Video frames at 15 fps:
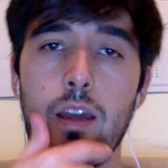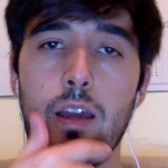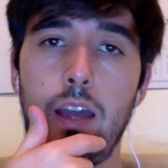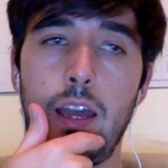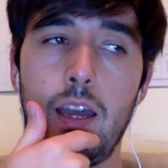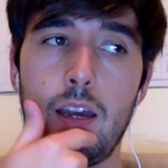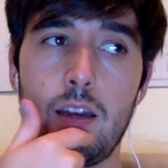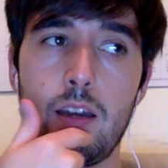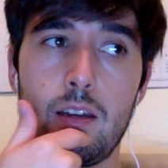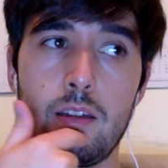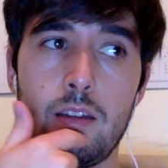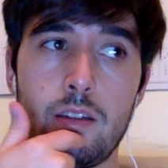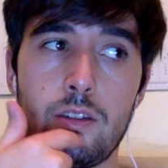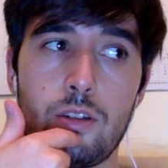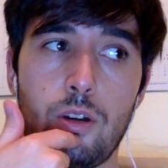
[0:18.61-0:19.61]

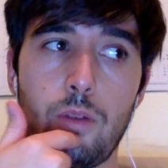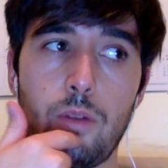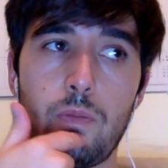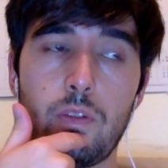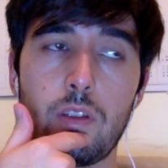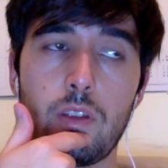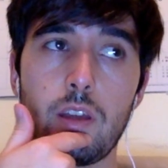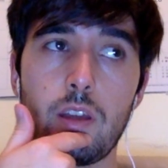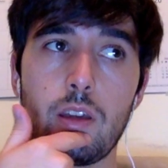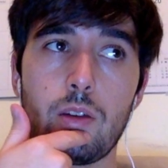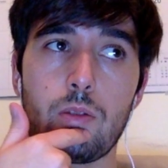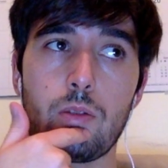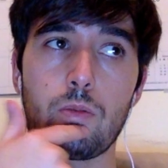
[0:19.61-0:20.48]
And hopefully